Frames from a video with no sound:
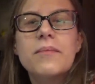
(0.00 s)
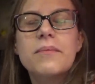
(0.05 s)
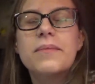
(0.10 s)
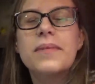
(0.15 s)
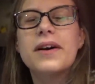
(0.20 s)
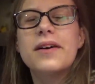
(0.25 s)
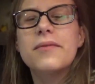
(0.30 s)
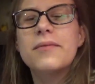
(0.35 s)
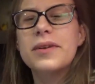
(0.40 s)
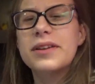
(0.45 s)

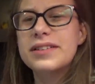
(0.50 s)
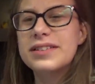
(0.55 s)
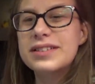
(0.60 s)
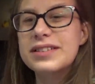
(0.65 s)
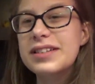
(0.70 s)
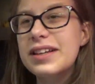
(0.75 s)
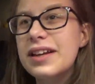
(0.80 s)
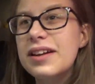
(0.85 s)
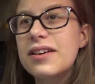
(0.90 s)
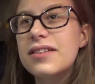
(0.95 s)
But we
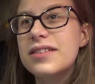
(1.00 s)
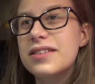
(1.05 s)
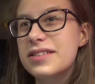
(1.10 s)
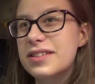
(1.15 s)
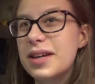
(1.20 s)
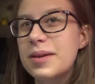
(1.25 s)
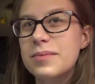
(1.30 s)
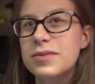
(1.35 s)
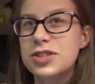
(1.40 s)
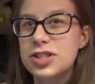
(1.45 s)
didn't get on the
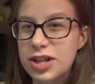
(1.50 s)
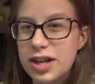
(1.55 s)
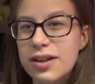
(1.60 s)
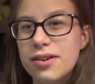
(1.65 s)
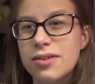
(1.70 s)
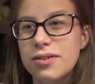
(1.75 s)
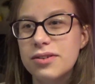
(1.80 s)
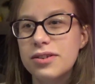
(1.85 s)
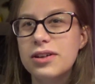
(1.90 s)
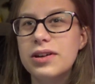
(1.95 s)
same
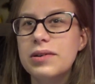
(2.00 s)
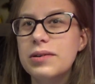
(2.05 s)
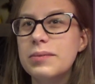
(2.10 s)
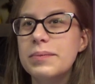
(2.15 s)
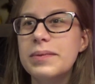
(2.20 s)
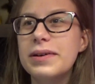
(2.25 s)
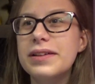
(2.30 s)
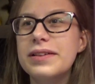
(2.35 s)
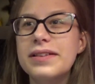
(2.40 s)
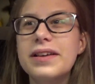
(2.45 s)
channel though,
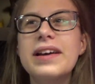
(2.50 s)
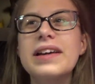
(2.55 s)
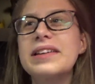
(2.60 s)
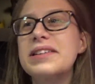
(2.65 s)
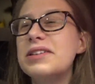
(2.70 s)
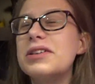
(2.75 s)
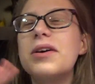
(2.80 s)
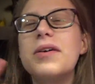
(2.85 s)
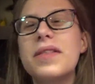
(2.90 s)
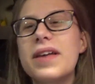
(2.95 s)
but
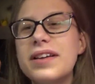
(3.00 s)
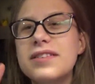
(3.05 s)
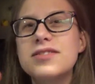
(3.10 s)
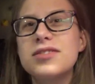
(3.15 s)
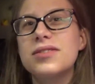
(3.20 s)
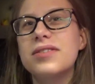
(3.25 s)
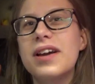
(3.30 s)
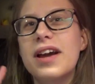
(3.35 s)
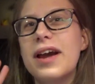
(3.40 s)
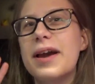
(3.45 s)
like, you know,
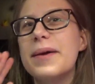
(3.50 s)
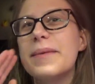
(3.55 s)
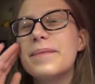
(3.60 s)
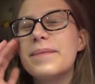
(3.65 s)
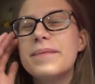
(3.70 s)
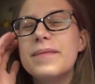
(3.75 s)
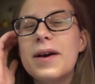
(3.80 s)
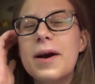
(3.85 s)
that's okay.